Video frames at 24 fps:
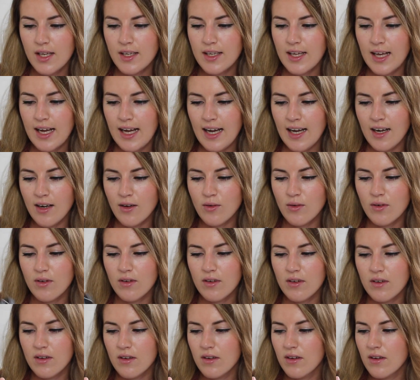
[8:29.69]
now
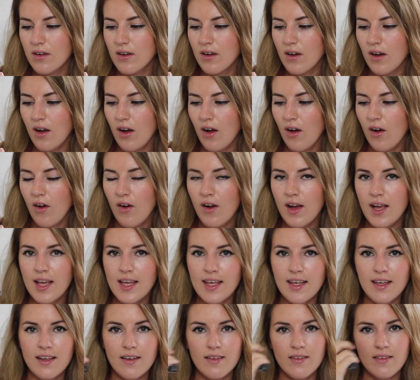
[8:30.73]

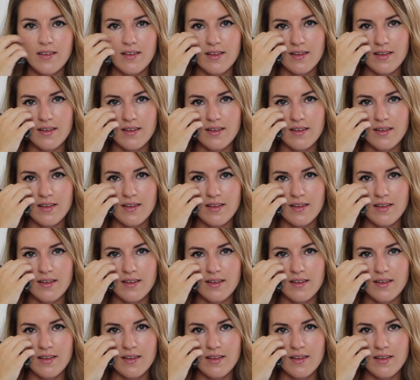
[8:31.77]
I